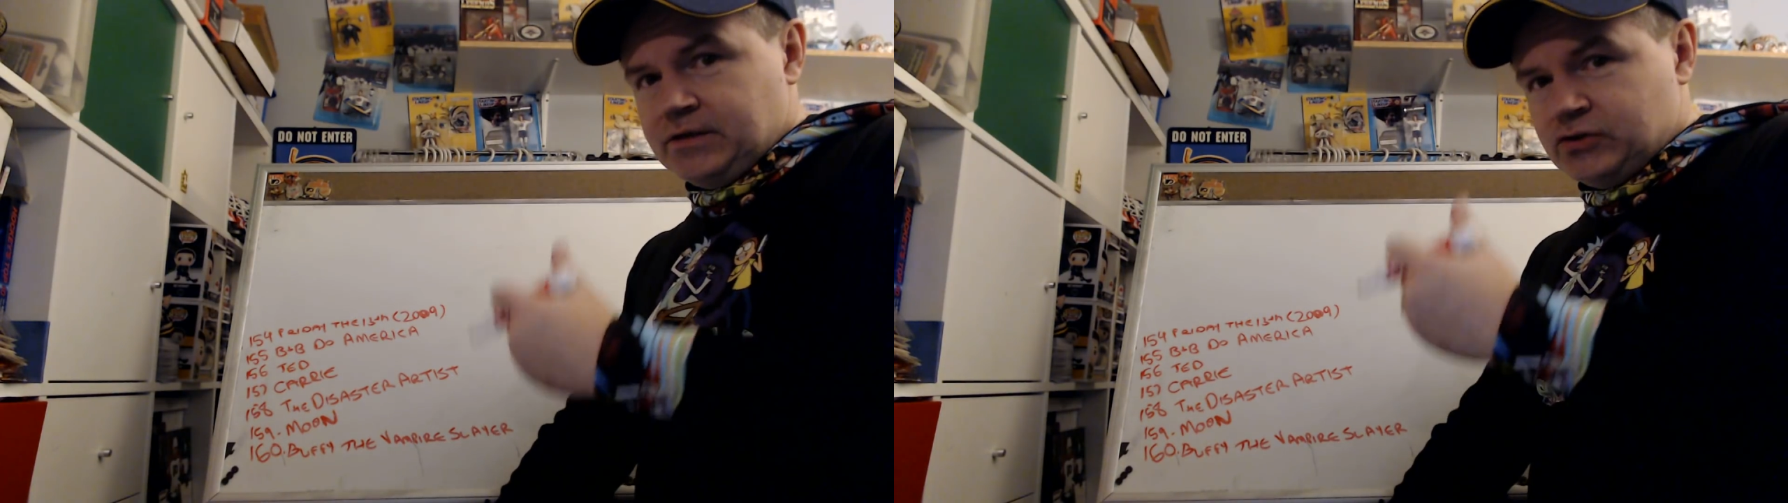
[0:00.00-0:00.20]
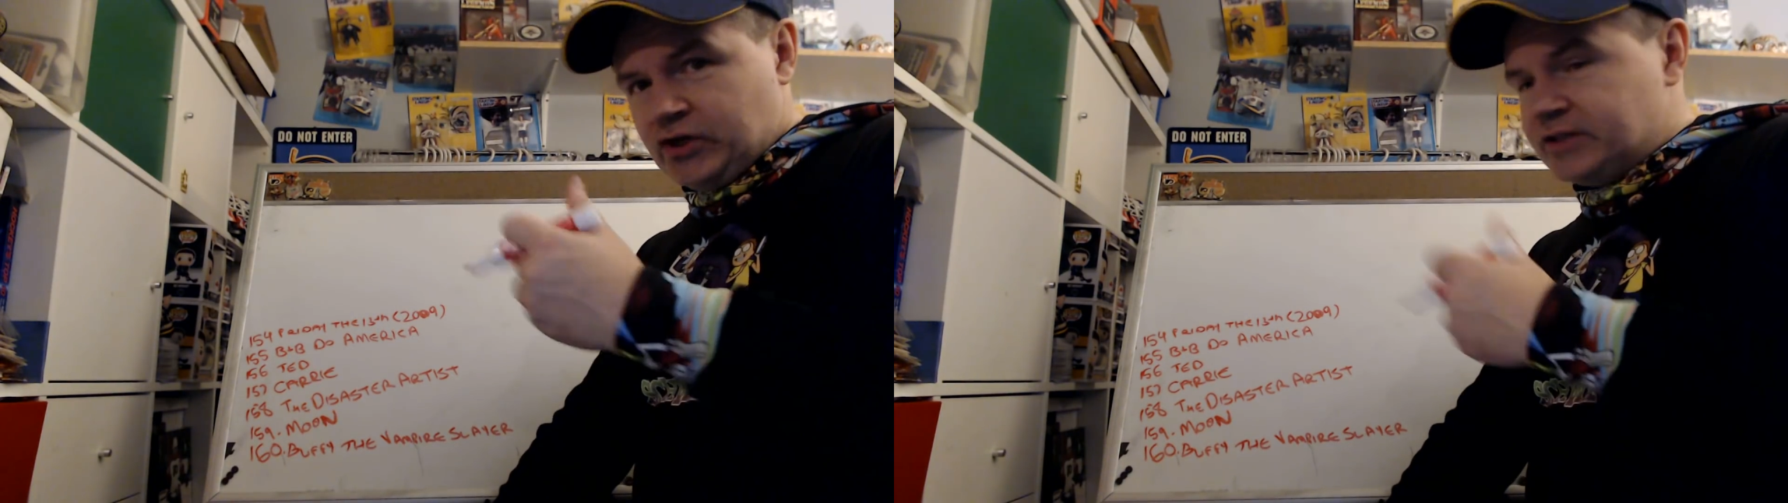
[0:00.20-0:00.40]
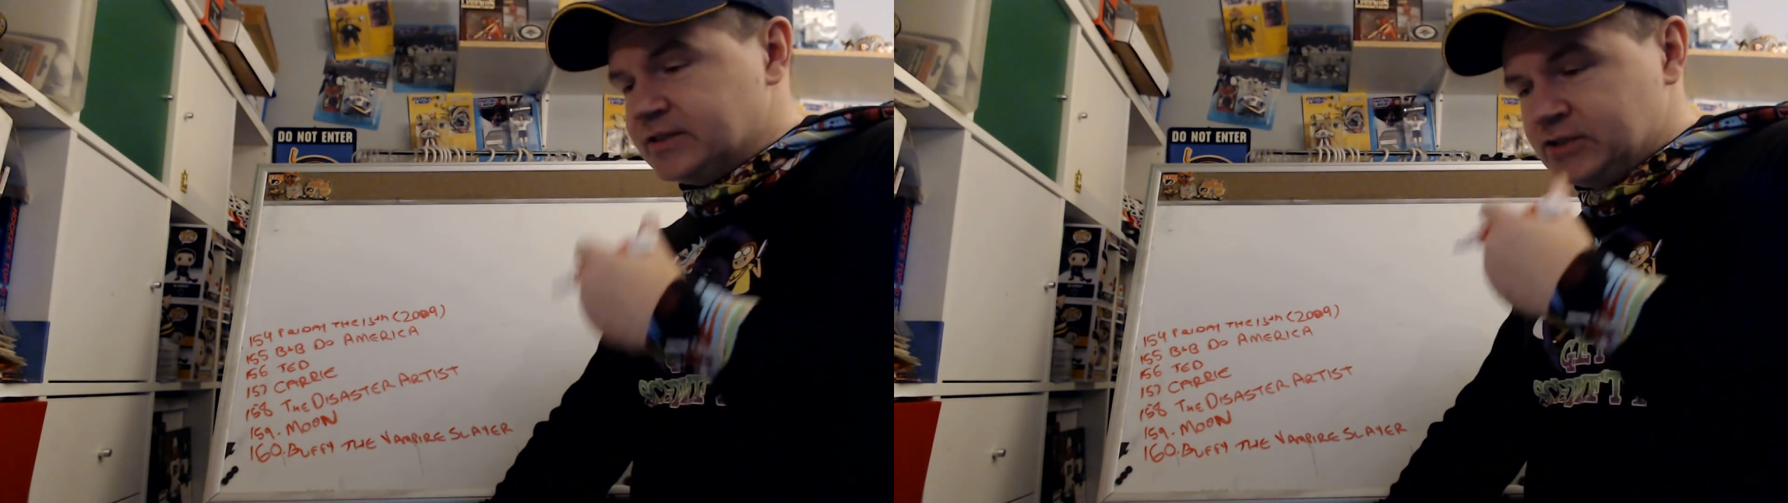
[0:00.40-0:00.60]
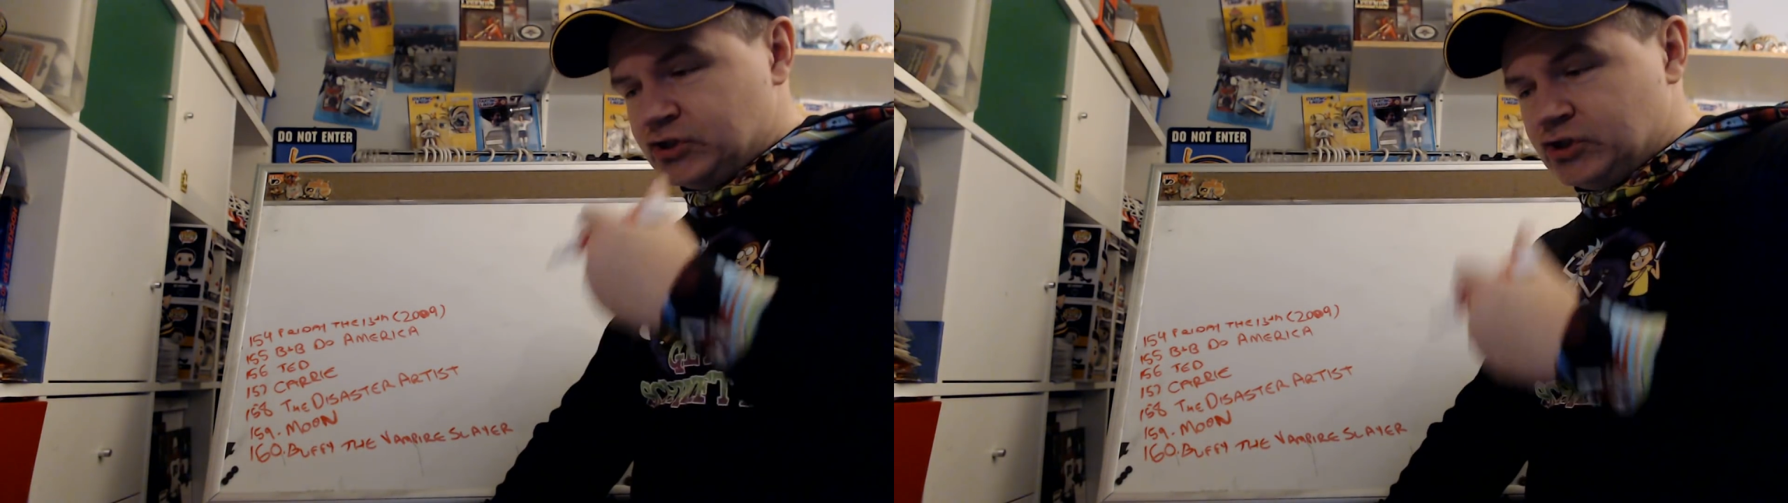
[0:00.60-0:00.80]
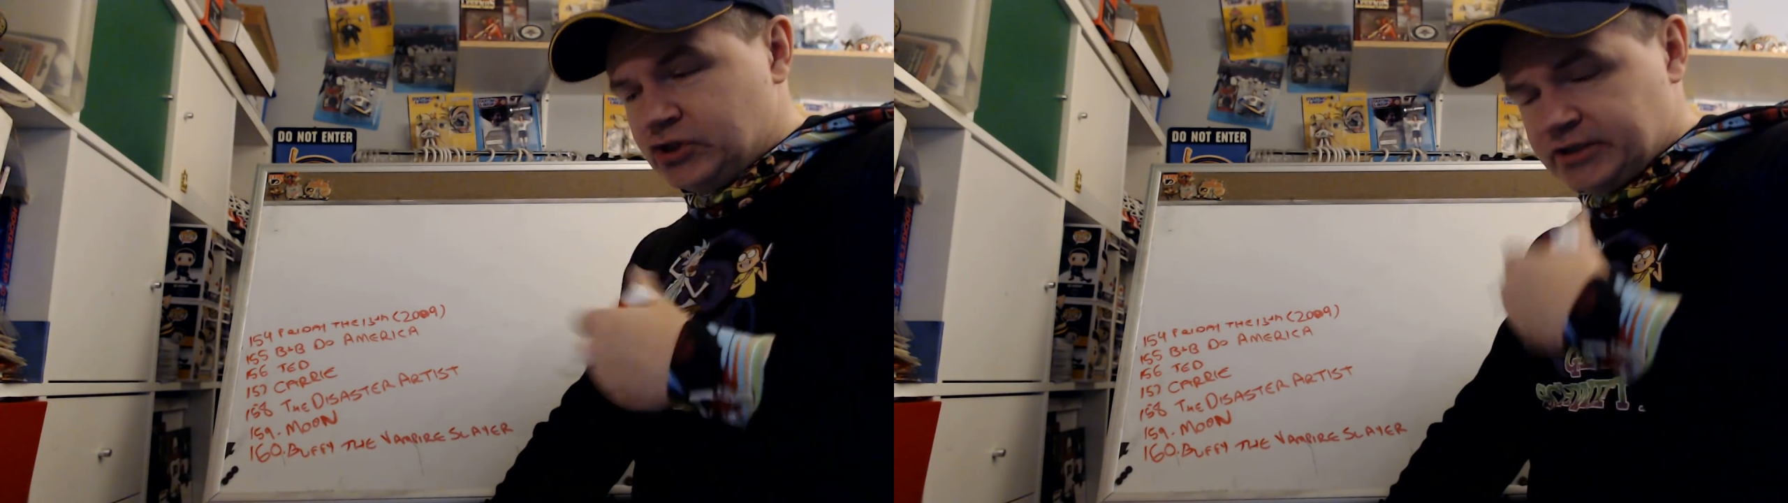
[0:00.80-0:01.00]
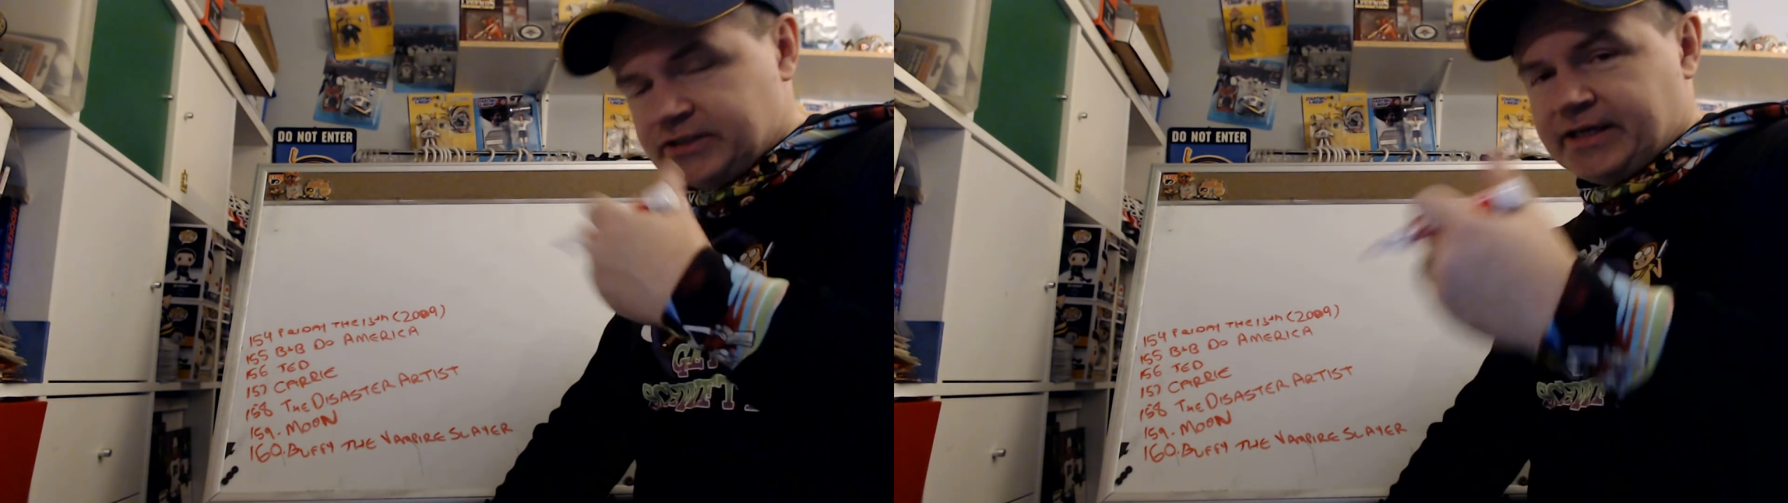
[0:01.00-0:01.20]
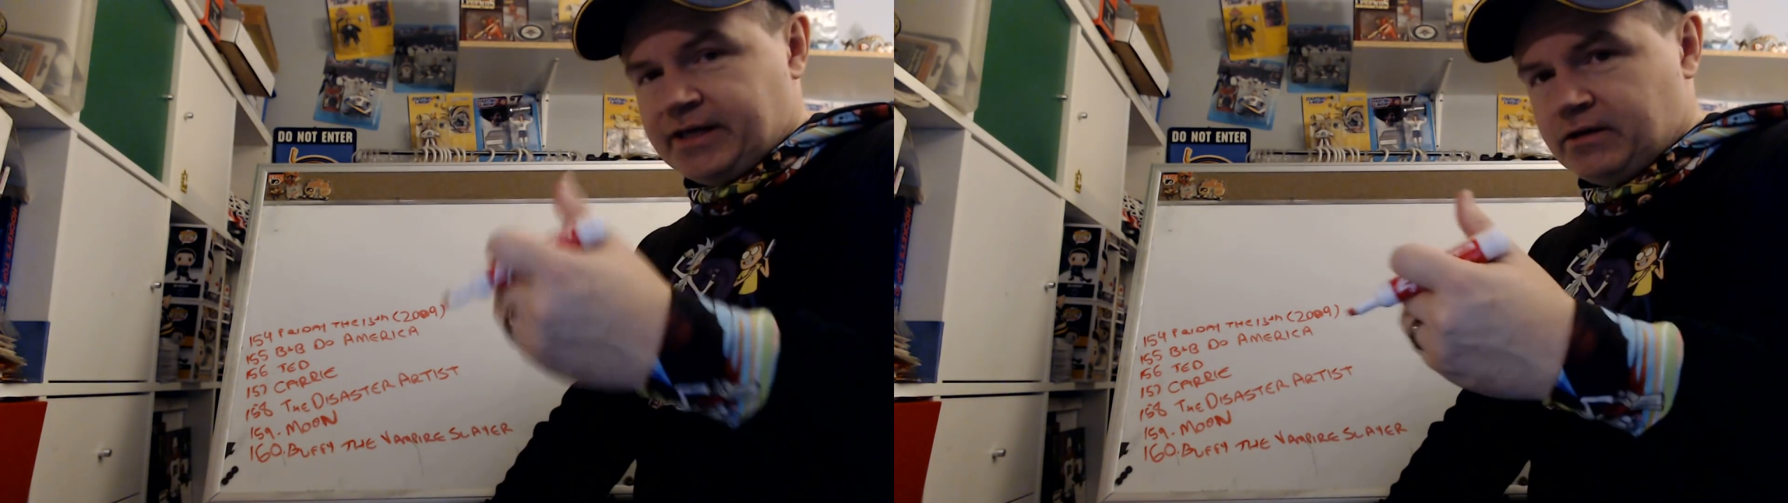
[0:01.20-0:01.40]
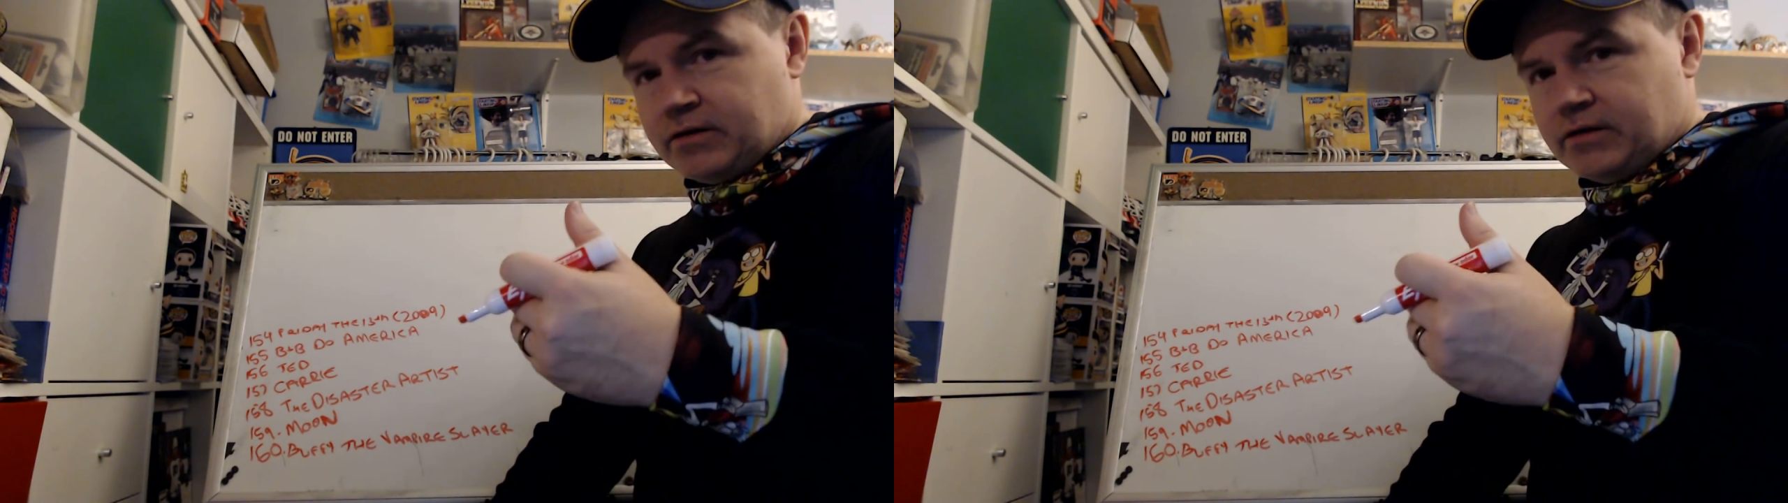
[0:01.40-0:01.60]
Jason is just a
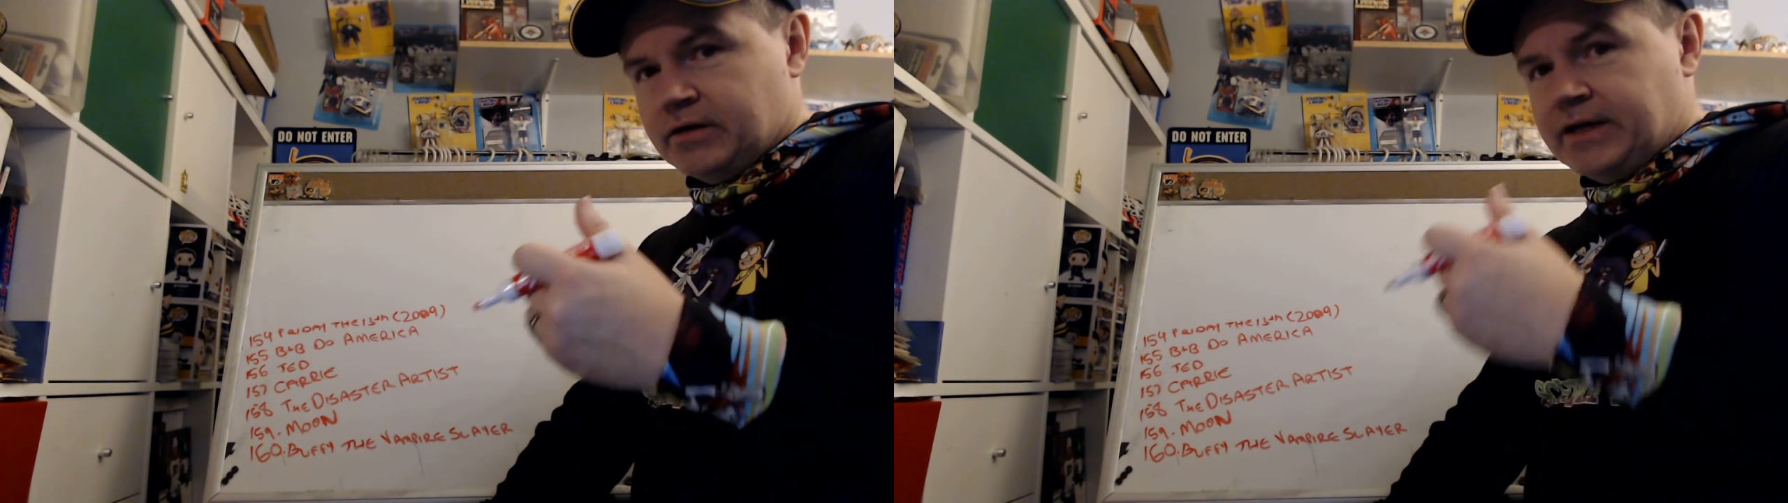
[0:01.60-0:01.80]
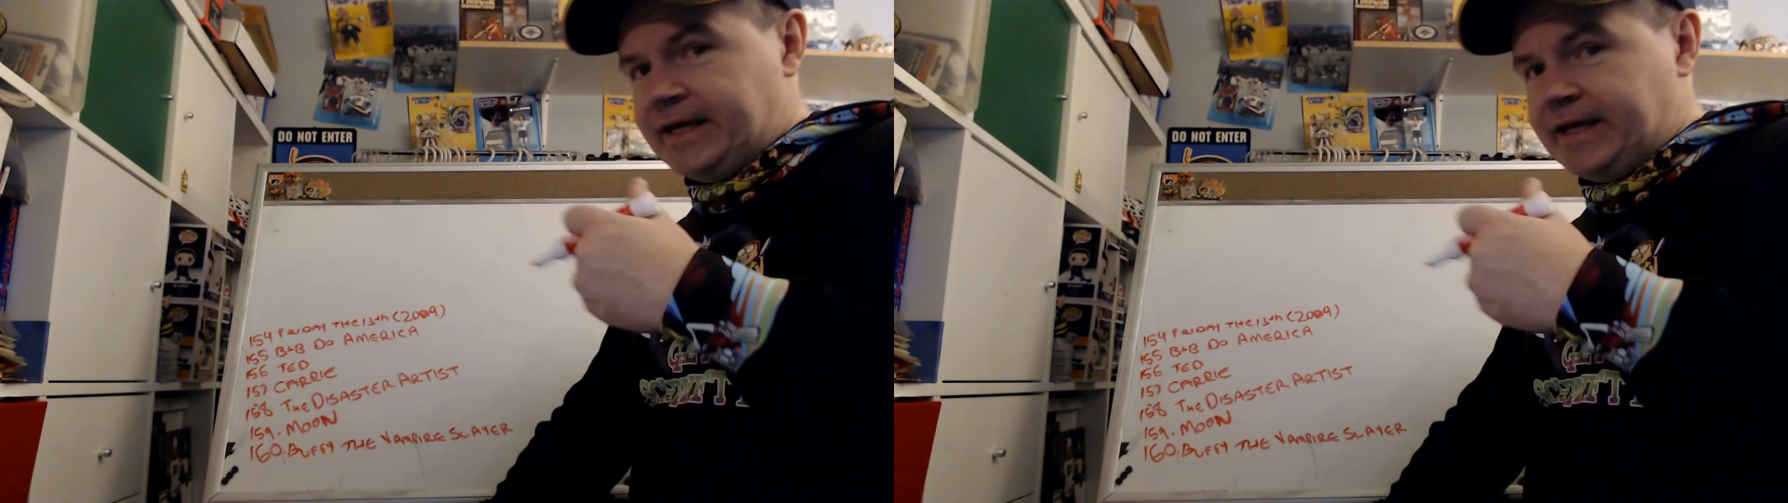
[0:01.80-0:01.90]
killer.